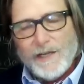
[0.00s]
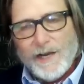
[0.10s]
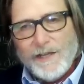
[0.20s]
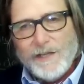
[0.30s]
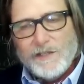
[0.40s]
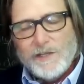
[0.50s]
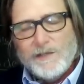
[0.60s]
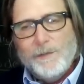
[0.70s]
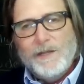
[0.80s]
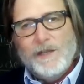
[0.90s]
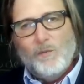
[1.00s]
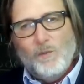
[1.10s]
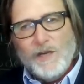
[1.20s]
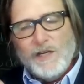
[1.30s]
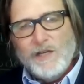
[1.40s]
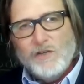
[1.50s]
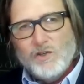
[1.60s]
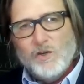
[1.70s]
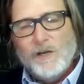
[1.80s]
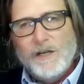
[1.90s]
and I think it's something that we
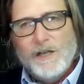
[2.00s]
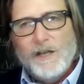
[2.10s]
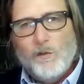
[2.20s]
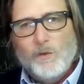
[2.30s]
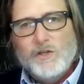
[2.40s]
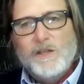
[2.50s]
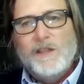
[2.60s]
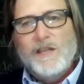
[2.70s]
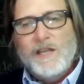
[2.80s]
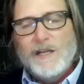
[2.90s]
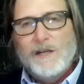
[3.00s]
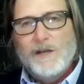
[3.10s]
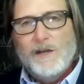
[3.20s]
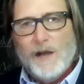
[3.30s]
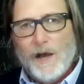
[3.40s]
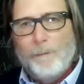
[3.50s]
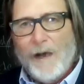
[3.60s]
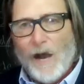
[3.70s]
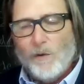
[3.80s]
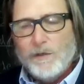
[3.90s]
should think
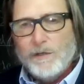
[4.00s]
about,